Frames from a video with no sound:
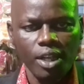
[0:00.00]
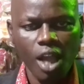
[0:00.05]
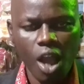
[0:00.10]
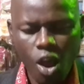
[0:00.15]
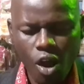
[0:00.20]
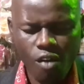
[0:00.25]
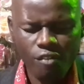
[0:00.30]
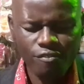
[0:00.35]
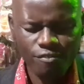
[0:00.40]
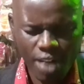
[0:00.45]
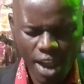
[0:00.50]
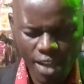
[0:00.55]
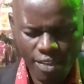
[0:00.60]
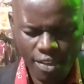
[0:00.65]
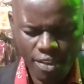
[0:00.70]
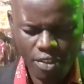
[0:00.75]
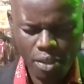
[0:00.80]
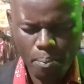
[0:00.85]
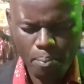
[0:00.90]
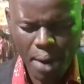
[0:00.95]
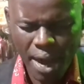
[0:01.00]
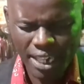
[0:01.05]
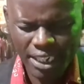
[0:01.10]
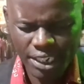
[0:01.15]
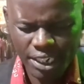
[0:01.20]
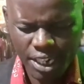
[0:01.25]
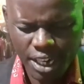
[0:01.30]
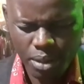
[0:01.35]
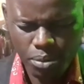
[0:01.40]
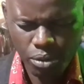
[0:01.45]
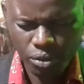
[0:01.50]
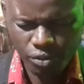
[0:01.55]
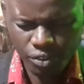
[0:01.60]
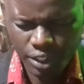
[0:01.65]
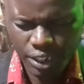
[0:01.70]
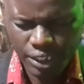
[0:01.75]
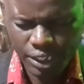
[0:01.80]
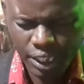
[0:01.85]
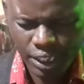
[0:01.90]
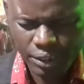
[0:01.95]
Our Father, in the mighty name of
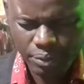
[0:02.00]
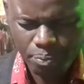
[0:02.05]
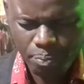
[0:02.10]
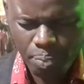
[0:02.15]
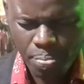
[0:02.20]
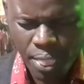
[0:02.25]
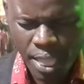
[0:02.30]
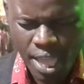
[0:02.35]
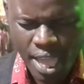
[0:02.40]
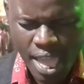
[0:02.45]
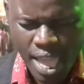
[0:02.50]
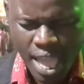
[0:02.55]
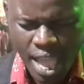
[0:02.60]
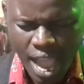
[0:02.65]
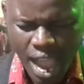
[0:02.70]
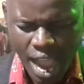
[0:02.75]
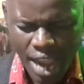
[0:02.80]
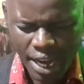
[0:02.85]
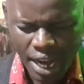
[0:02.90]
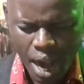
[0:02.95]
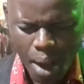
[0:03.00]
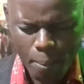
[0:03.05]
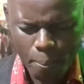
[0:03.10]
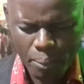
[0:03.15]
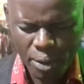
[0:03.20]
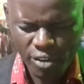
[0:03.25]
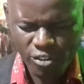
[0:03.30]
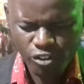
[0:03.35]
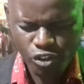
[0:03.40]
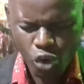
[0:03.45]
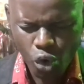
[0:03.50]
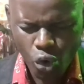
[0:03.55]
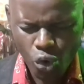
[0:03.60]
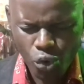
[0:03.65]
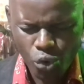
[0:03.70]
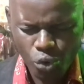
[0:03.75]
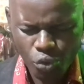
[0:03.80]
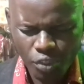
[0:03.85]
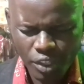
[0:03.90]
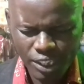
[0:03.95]
Jesus, I come before
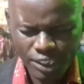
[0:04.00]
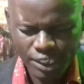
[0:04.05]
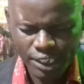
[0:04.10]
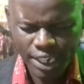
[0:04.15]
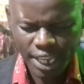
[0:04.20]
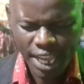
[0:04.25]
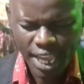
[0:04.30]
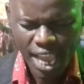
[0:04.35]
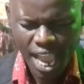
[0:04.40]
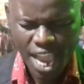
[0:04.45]
you this day.